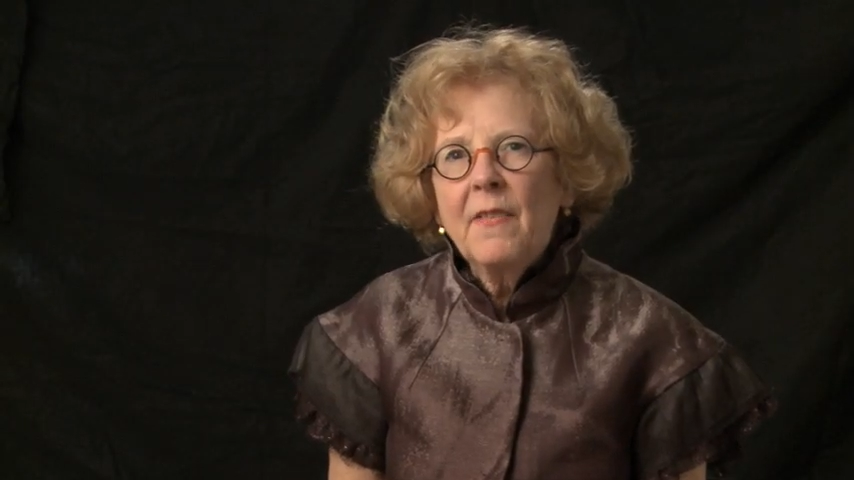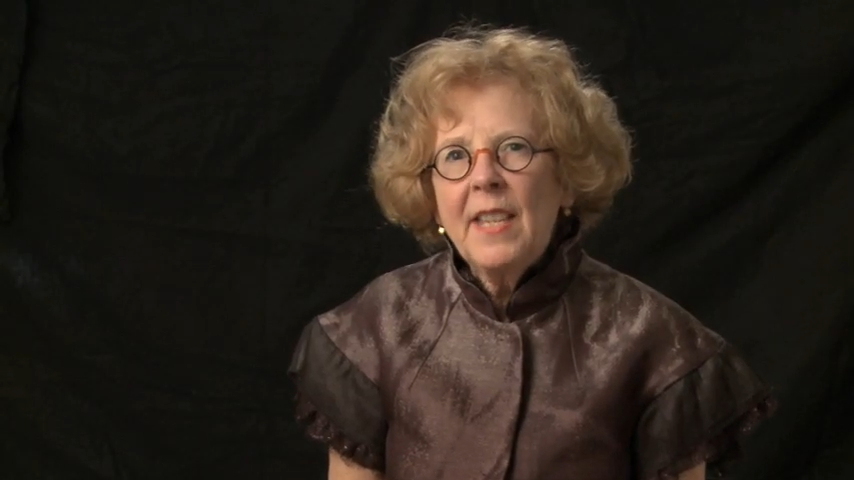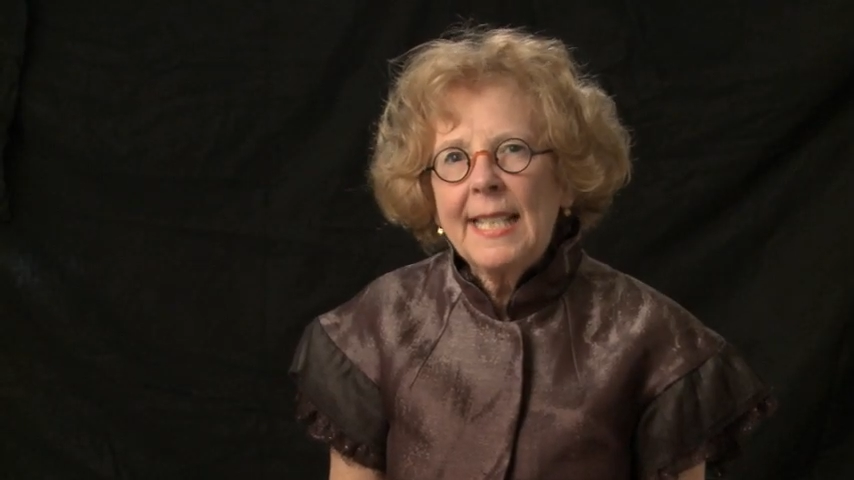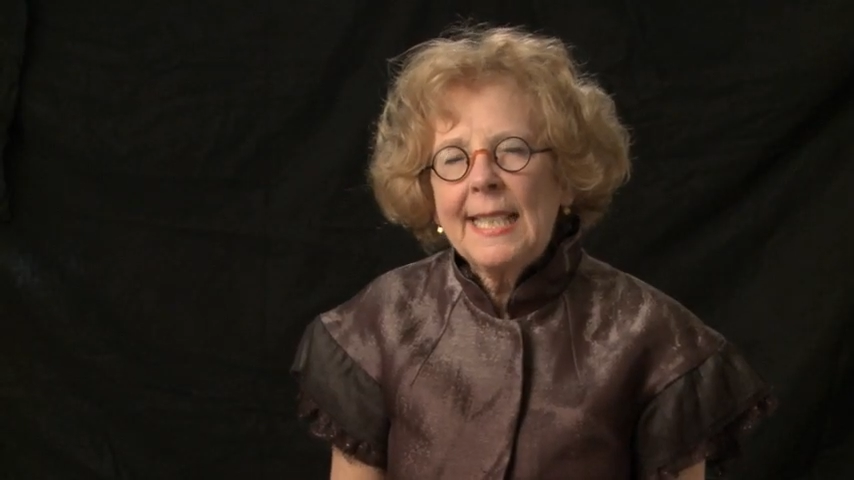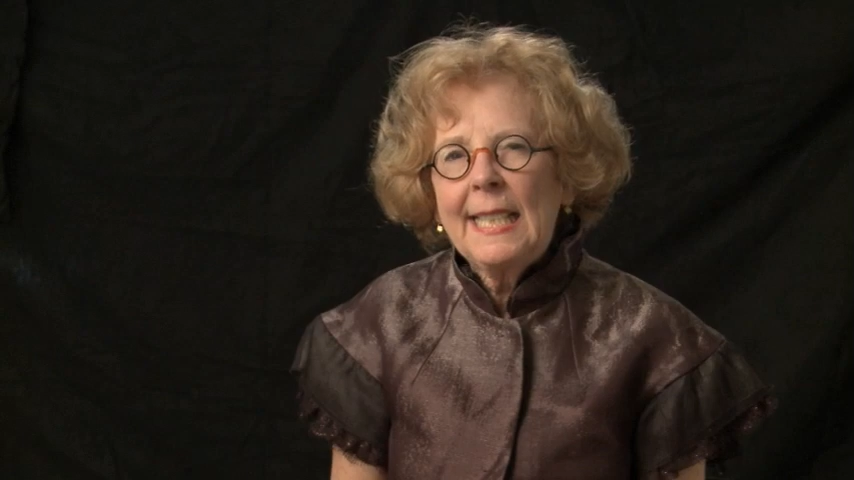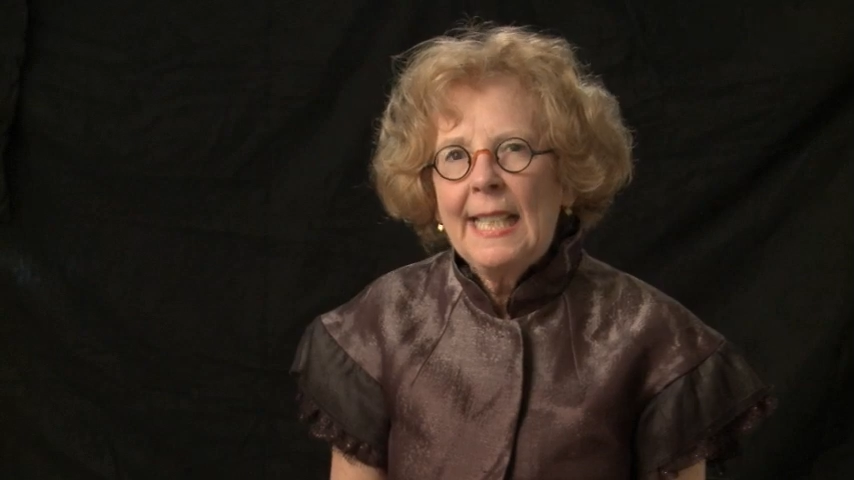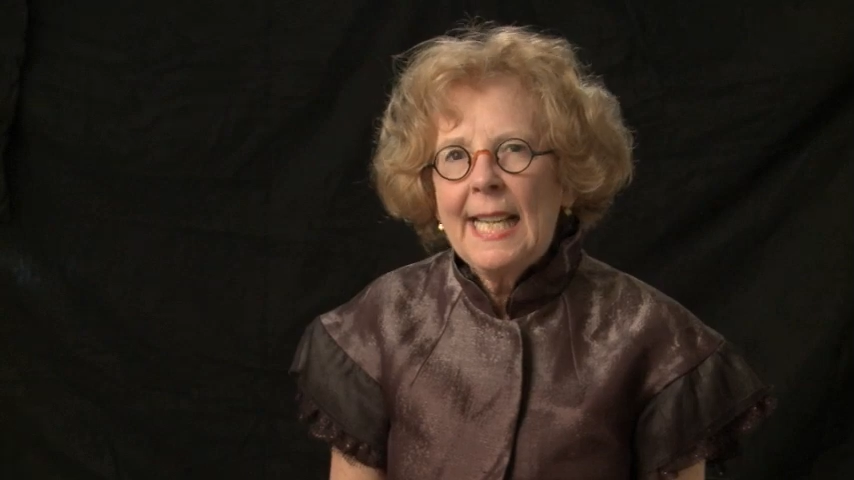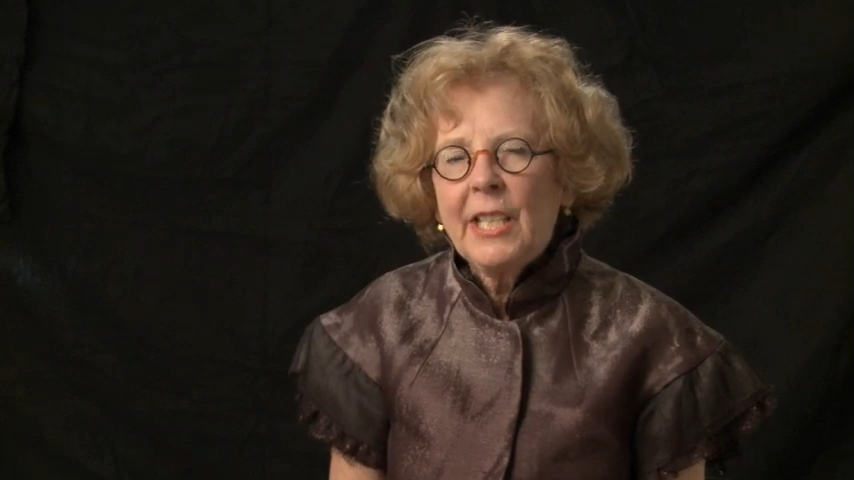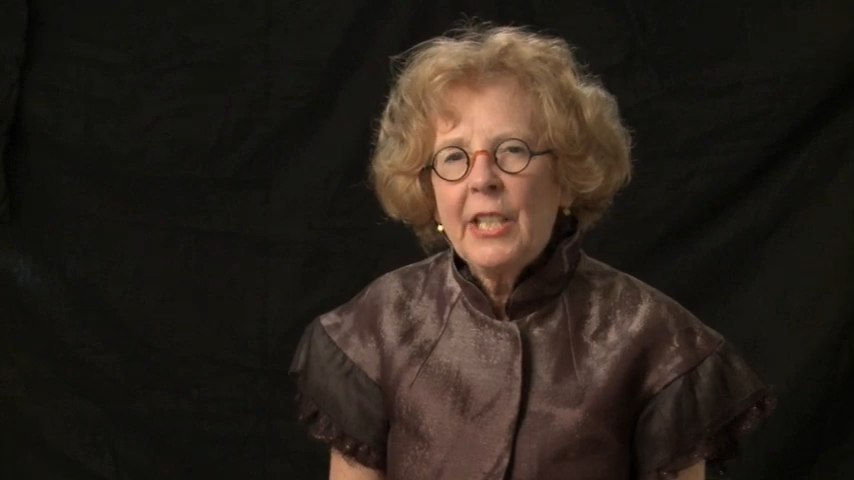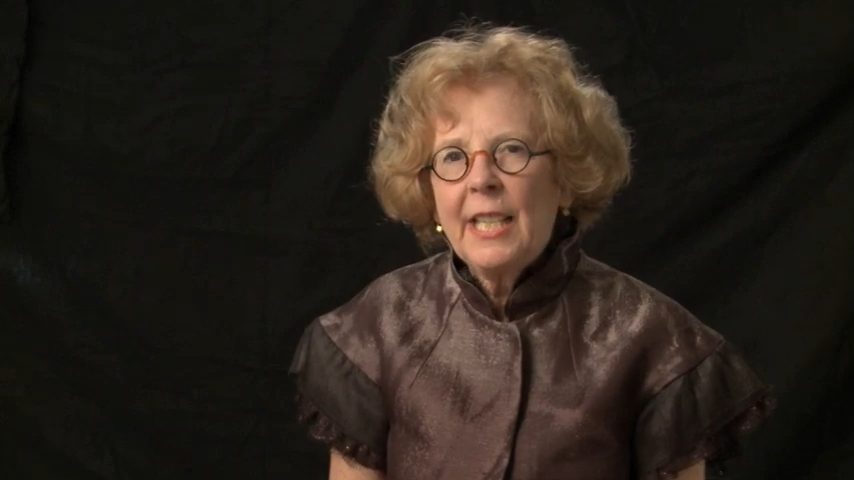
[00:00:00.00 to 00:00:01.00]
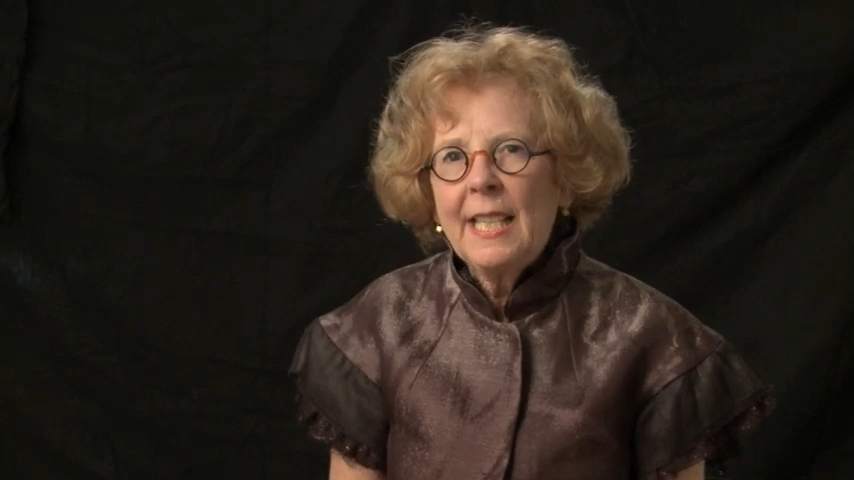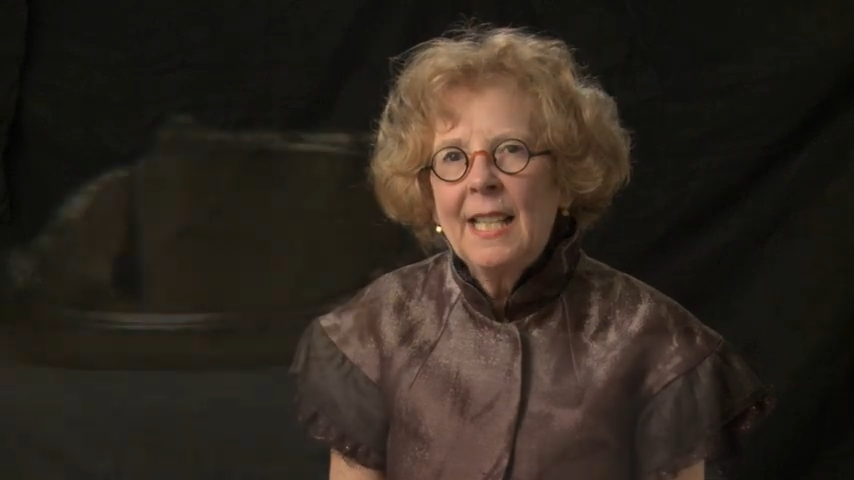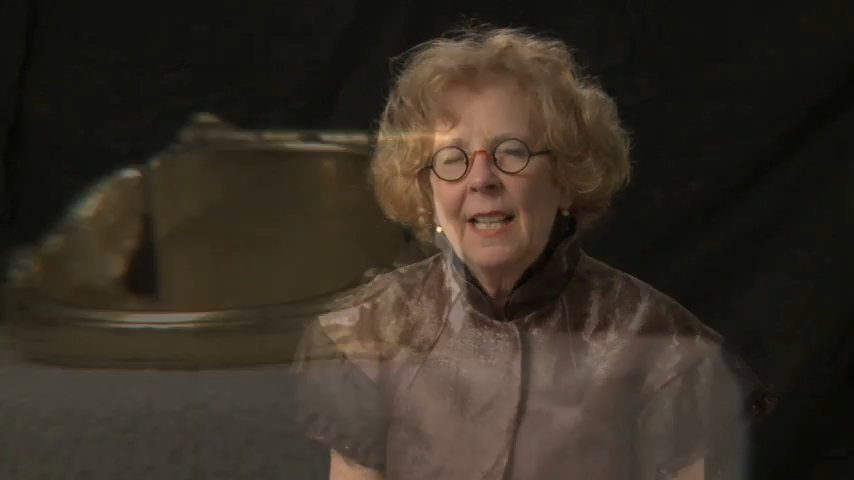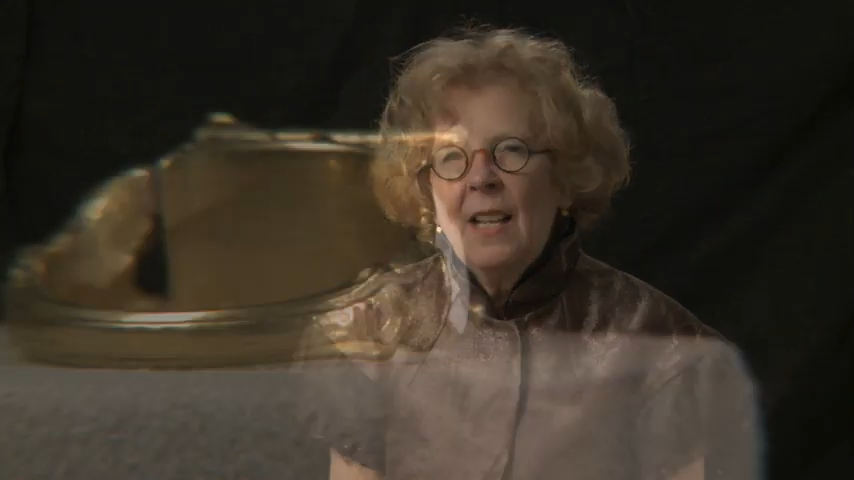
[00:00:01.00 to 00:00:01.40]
of this collection.